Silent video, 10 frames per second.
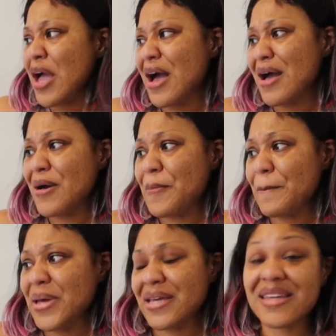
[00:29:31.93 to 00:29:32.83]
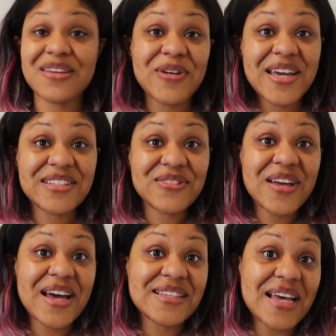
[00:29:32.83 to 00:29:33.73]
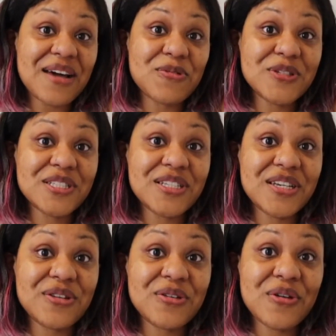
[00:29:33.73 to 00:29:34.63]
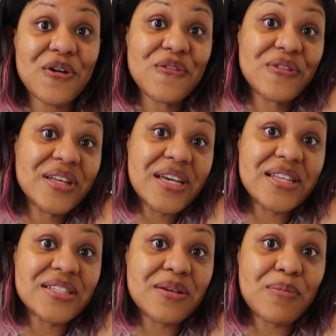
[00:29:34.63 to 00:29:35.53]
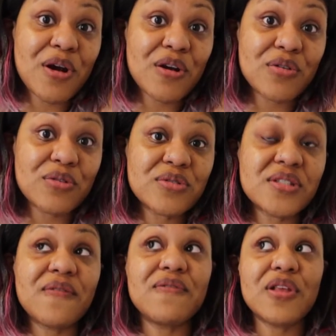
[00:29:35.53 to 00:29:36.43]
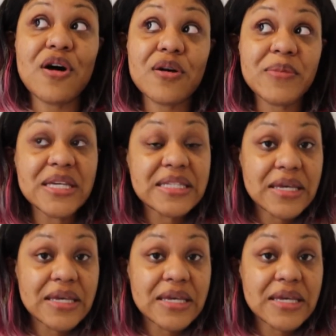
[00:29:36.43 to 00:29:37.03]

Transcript: Um, but anyways, you guys, I will see you hopefully in tomorrow's Vlogmas.